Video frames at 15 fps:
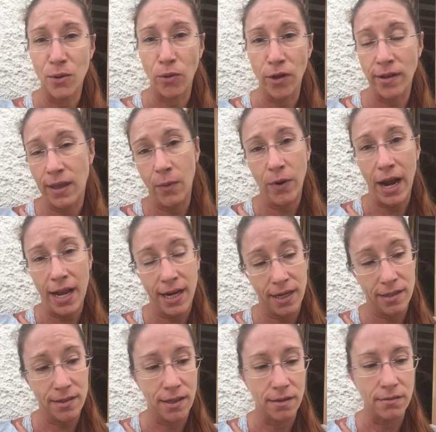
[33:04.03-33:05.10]
who thought they were
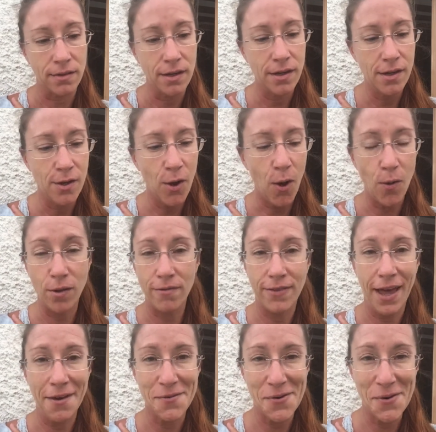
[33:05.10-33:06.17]
addicts and all of
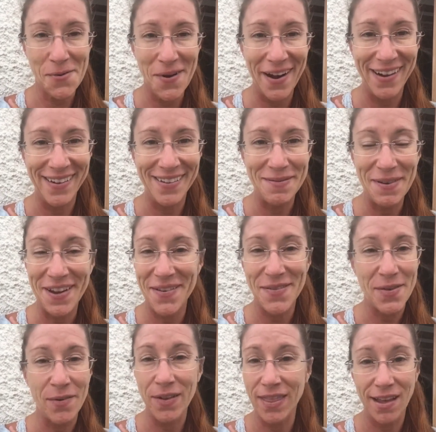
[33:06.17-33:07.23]
that for a while,
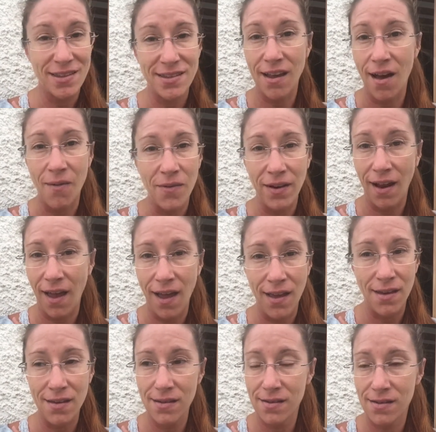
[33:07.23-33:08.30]
even though that's not what I
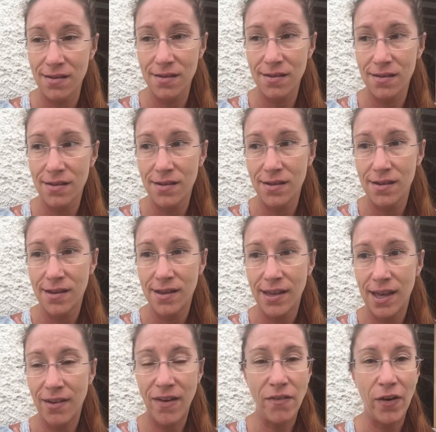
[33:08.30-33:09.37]

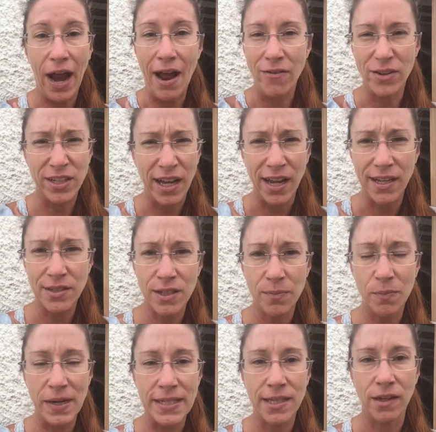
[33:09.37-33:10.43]
have ever advertised
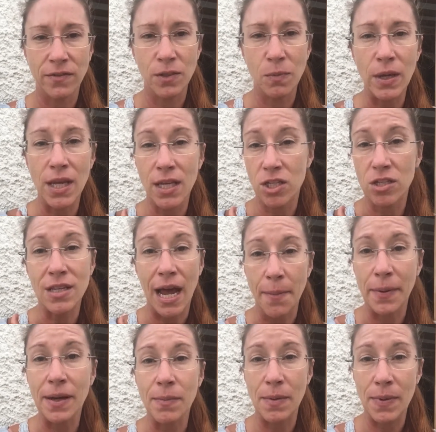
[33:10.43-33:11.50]
myself to be. It just
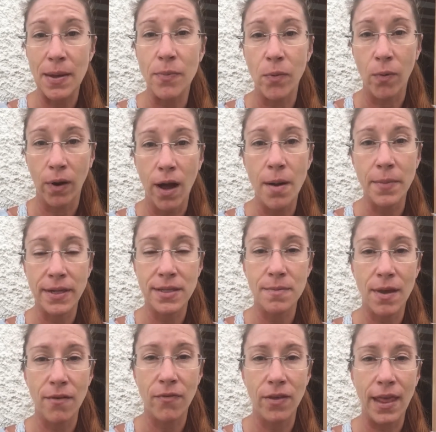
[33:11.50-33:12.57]
happened to be people were coming to
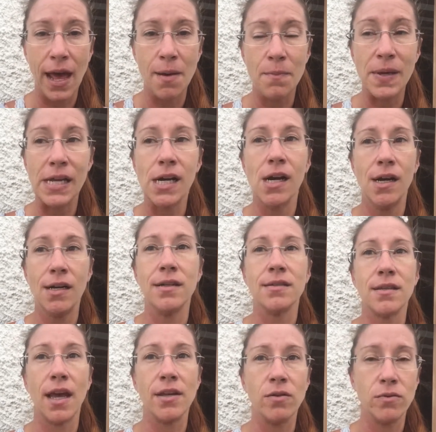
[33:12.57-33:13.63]
me for that
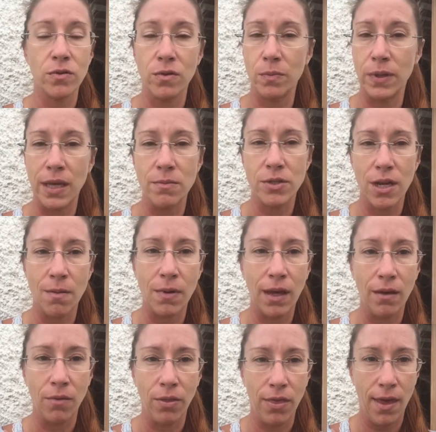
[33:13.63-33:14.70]
because I don't do the blame, shame, and
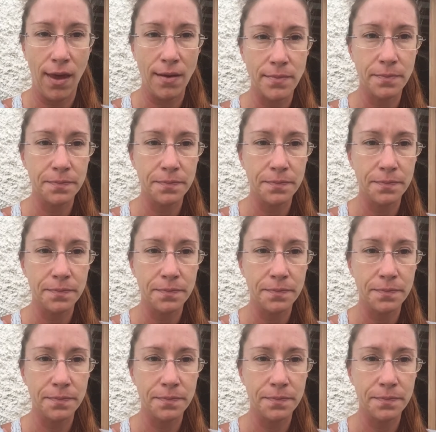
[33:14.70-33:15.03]
guilt thing.